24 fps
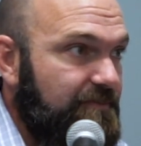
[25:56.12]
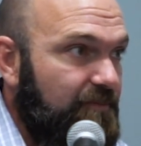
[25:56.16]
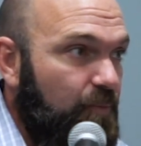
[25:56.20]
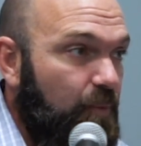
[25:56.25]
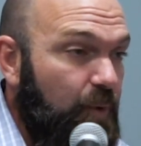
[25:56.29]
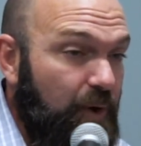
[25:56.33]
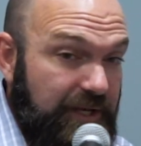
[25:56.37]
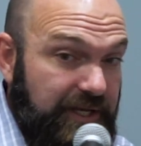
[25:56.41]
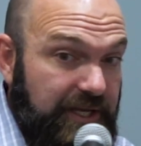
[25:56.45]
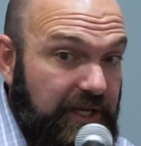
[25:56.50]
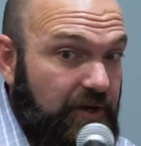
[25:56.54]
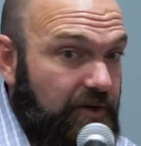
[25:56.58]

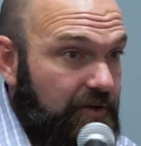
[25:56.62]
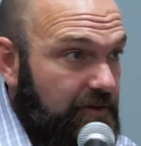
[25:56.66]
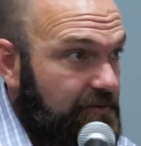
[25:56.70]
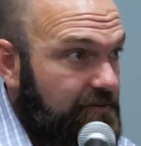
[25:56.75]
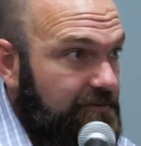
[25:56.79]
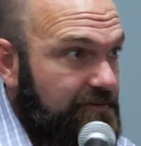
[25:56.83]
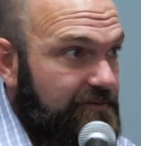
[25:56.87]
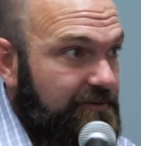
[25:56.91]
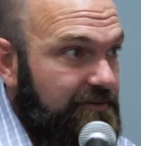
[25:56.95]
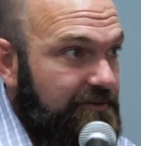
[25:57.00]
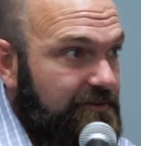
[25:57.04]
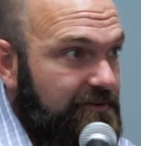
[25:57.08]
1 year.
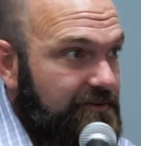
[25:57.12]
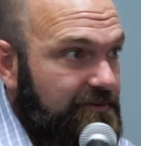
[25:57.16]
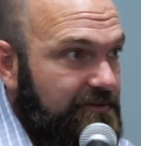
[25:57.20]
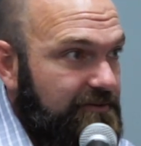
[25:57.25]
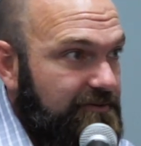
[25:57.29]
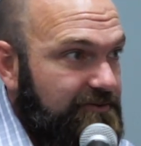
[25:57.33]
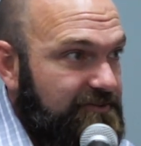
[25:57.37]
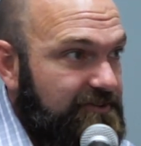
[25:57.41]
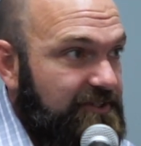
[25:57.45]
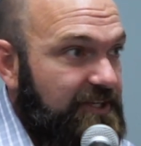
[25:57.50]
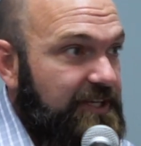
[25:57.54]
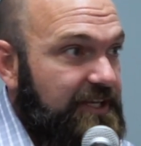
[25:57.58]

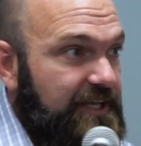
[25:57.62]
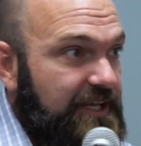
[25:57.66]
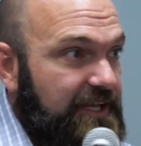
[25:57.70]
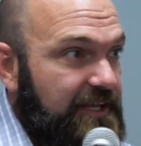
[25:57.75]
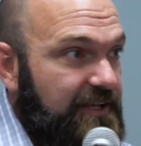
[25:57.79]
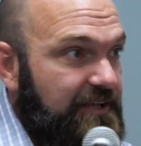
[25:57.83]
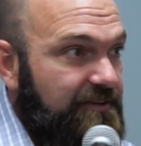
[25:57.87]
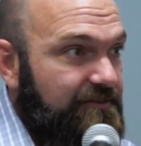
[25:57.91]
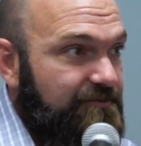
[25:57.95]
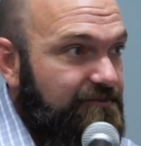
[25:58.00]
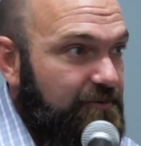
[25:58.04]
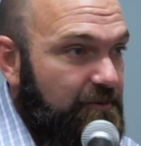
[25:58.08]

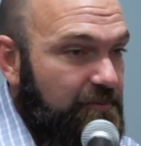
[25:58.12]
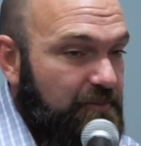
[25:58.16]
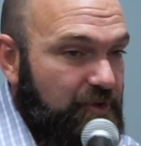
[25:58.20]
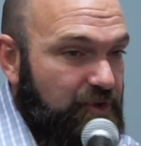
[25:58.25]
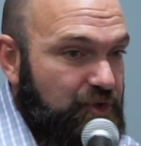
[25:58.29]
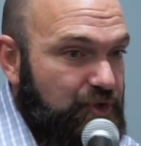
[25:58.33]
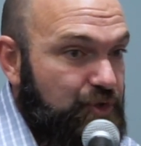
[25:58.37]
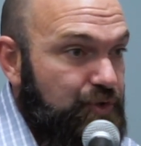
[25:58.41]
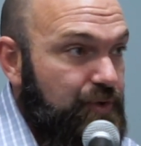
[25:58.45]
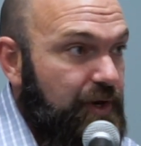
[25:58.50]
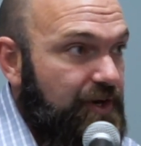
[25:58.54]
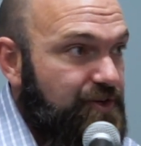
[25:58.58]
CD from the
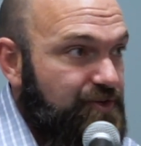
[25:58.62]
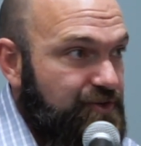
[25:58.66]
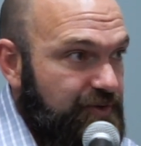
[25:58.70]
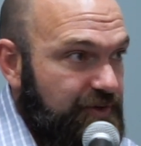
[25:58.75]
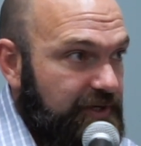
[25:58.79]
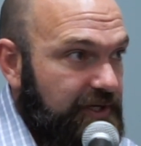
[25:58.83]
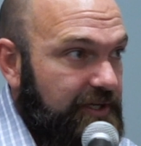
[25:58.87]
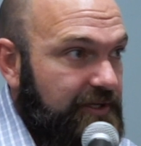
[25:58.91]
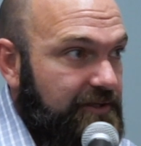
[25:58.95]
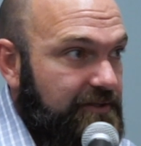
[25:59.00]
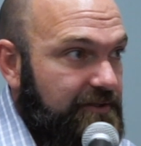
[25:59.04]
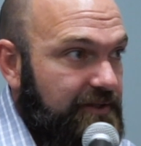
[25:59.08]

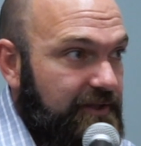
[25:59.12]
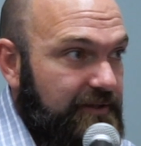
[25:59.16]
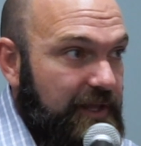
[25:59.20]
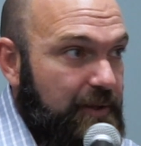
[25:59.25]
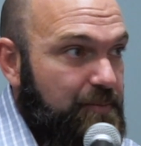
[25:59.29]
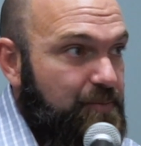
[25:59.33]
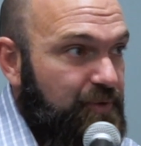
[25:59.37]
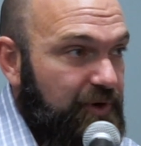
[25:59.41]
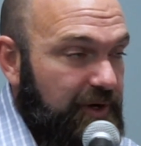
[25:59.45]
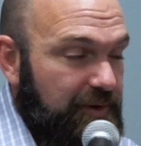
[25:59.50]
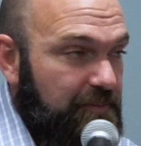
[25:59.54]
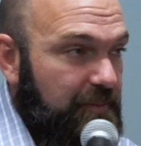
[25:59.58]
Treasury, and they
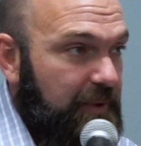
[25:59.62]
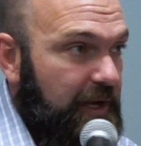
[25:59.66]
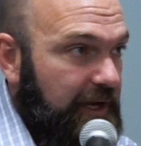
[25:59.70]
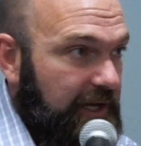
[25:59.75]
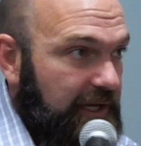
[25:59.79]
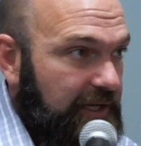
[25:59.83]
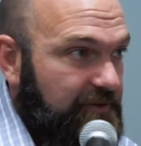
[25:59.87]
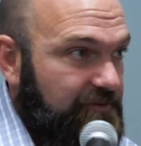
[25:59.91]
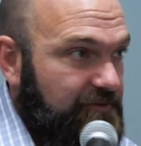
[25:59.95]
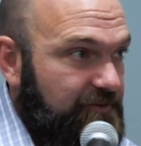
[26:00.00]
print money.